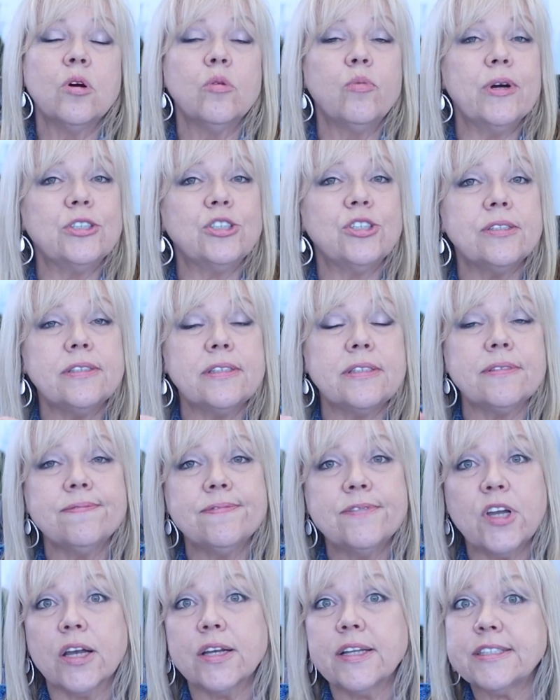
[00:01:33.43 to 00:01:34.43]
which is
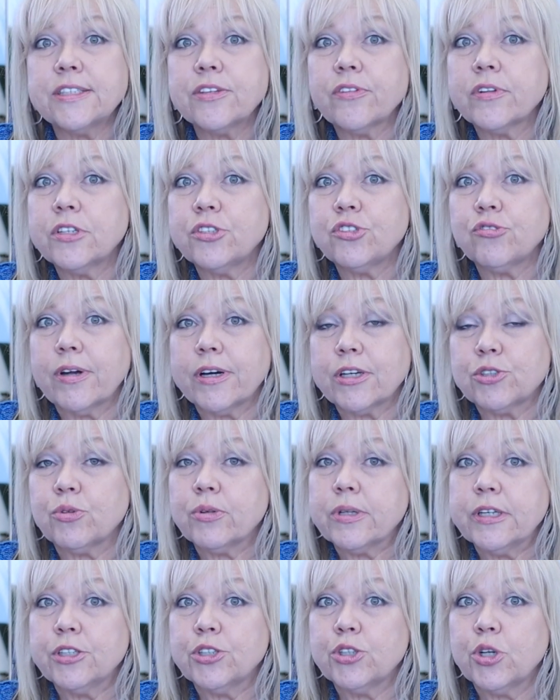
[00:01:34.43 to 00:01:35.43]
not necessarily a structural
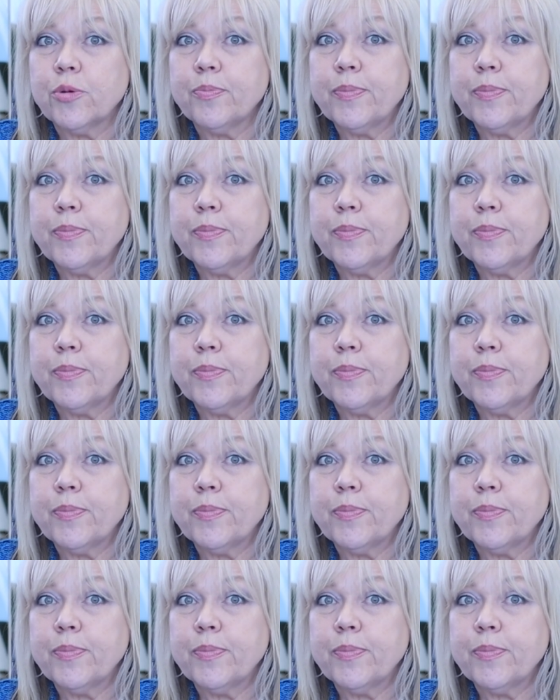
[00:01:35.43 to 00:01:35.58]
issue